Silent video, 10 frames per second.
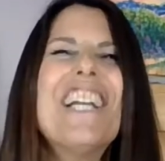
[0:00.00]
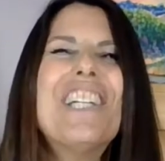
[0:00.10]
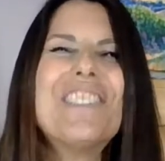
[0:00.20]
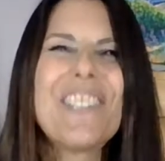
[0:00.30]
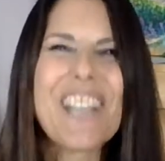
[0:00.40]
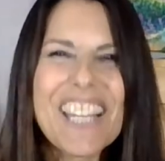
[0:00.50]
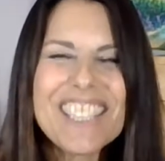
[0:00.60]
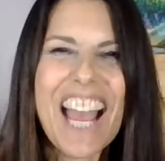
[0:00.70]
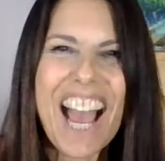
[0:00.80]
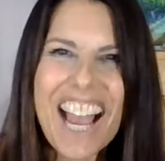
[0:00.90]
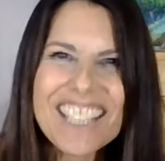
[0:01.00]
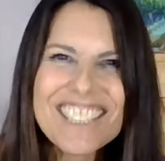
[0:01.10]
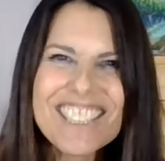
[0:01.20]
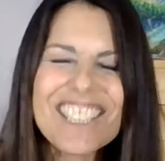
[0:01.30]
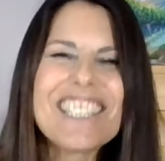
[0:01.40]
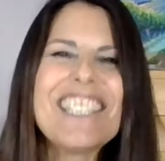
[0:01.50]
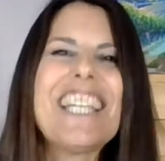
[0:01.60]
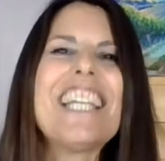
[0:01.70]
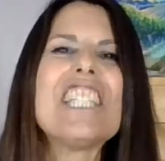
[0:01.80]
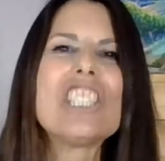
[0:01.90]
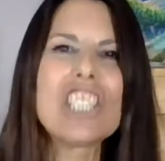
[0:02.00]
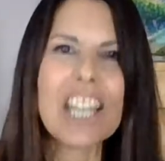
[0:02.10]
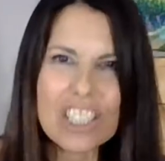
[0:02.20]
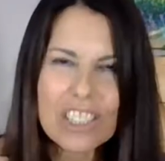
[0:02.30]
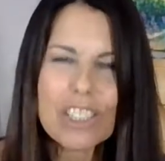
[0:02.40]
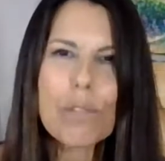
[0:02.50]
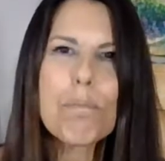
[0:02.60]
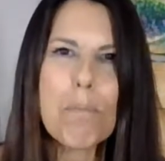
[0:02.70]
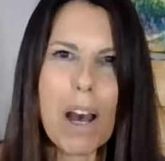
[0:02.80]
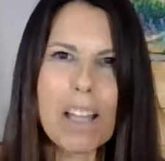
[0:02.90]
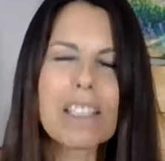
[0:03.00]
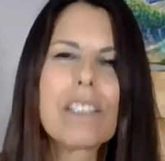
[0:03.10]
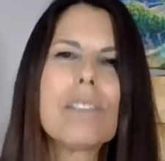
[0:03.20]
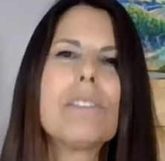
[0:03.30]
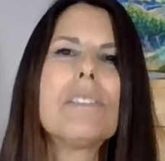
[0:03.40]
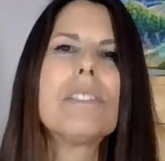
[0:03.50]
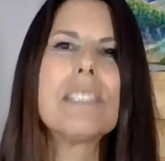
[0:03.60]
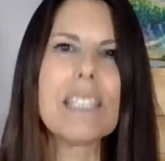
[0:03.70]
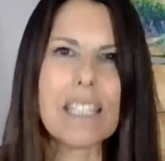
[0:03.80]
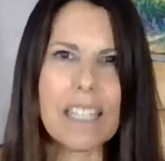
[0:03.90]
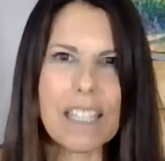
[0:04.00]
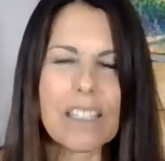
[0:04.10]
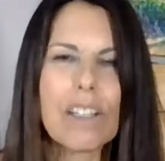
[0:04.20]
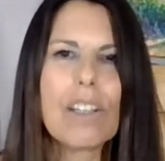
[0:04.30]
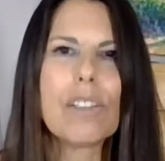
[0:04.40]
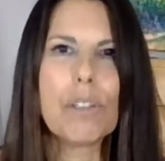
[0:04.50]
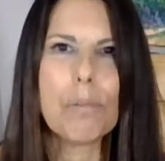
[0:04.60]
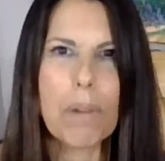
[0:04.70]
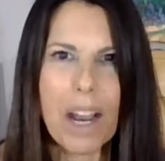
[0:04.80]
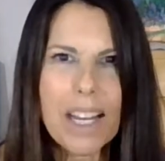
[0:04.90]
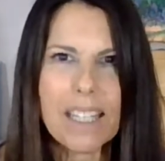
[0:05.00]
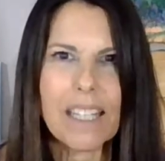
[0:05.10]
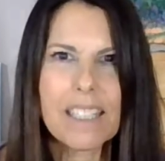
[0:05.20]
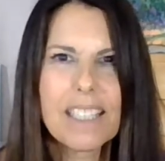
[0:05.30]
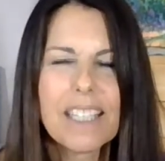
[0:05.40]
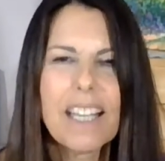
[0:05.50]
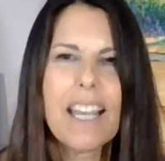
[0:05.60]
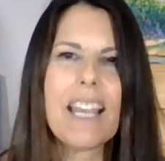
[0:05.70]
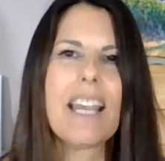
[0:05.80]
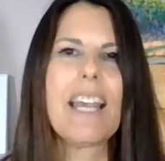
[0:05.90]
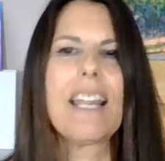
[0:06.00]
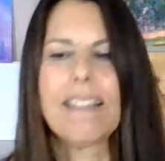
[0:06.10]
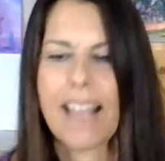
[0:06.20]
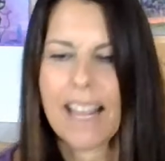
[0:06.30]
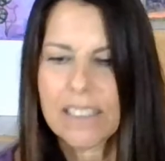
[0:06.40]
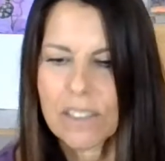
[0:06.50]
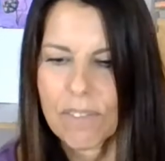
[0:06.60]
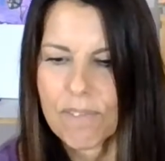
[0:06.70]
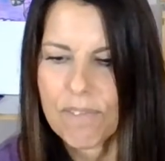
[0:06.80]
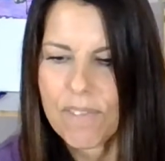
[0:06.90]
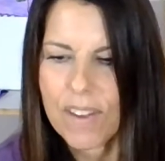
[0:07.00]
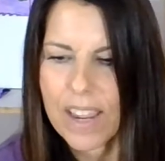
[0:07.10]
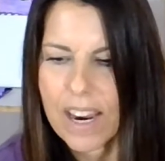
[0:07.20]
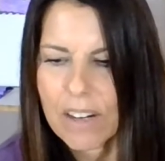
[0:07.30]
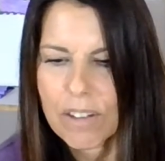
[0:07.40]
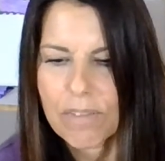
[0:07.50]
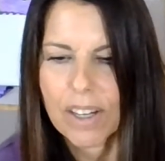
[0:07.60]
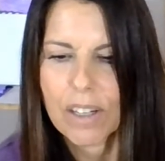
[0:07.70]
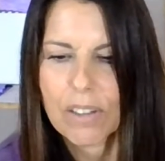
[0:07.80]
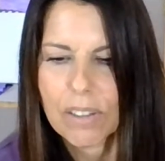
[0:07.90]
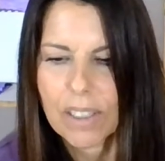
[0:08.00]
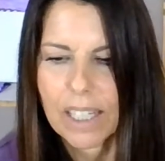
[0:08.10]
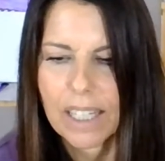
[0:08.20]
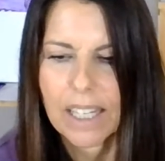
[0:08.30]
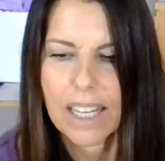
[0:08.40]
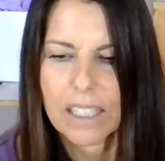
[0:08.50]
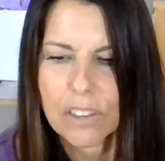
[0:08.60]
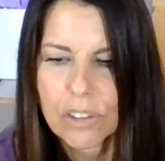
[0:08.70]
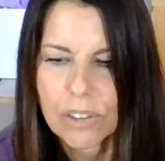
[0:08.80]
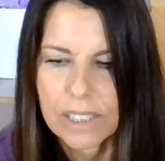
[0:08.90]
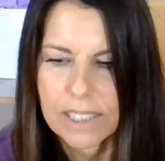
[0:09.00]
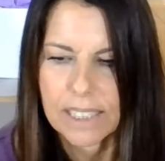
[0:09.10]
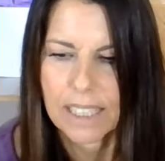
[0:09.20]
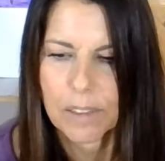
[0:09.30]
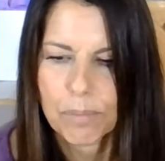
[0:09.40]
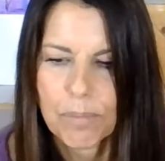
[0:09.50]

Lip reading: which actually changes the molecules in your body. And that's very, very interesting.